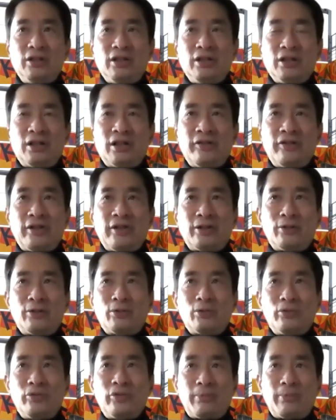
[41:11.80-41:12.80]

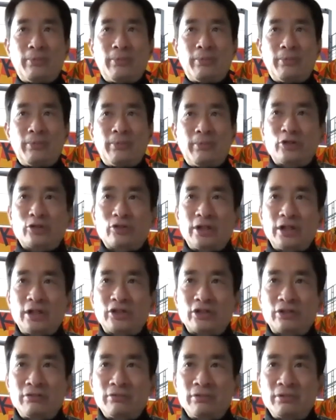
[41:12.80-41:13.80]
although the Biden
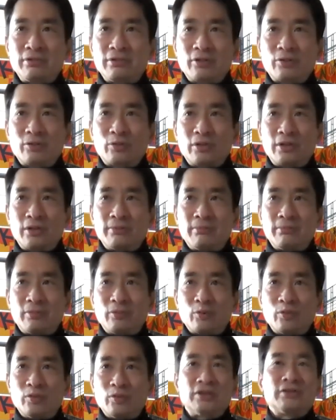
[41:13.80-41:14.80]
administration
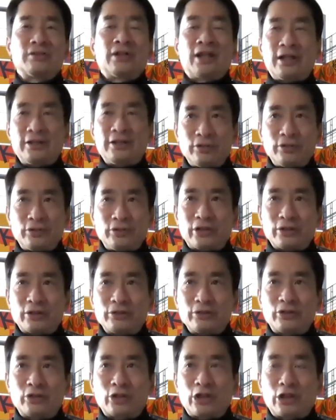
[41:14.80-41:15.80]
will not use
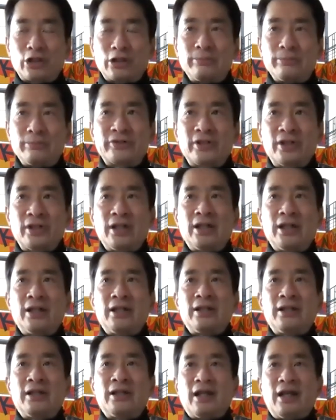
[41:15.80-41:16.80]
those terms,
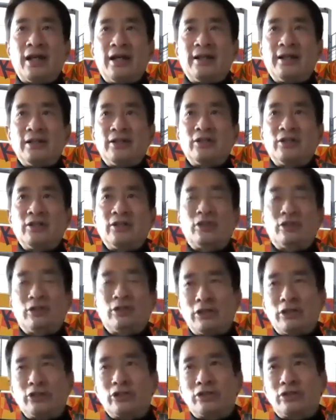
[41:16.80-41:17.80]
I think the
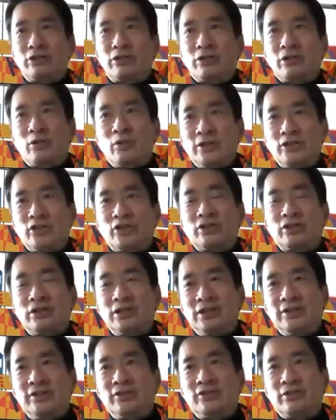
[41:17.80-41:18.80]
larger question
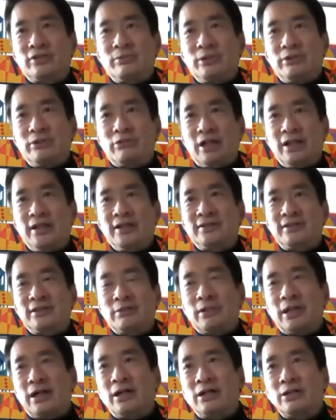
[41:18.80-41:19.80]
needs to be raised
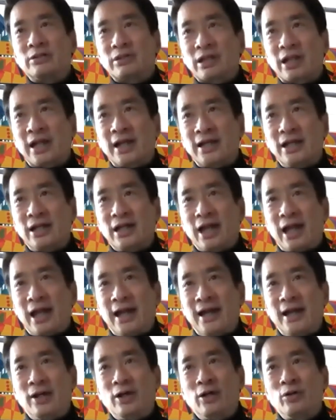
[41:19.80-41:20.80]
about
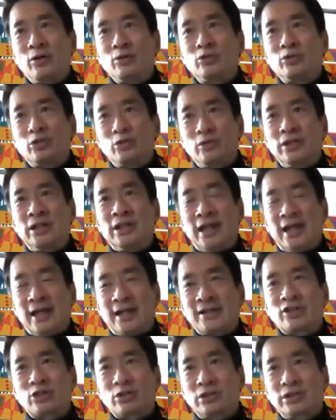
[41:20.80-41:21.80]
how do we
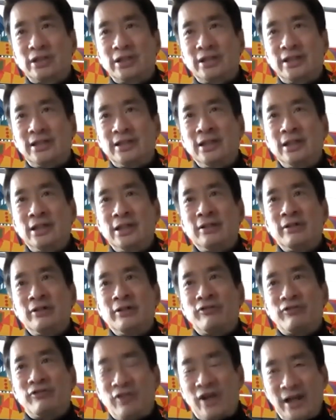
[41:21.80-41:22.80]
actually
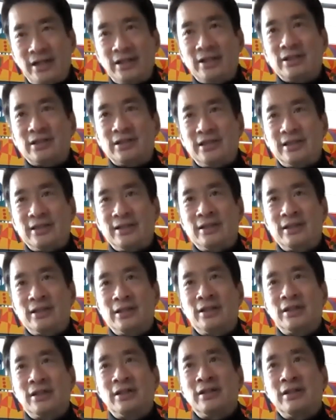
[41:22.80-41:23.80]
finally
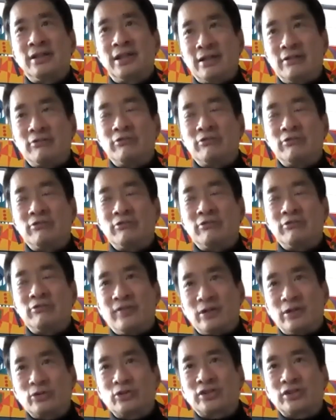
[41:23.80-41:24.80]
get rid of
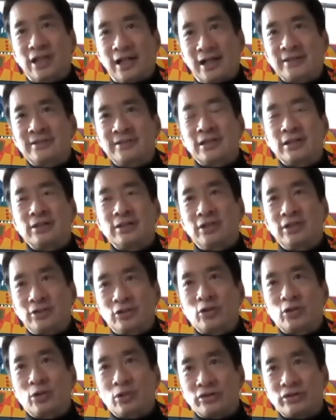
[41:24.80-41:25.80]
those toxic
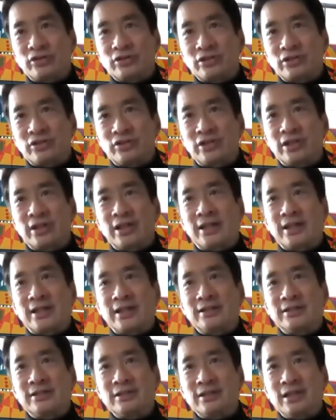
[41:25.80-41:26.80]
discourses?
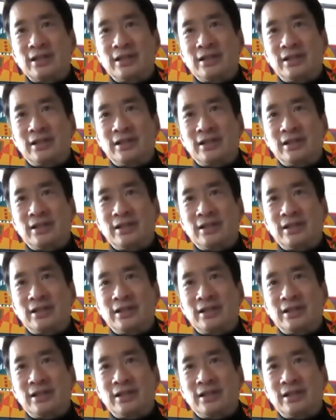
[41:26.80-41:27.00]
And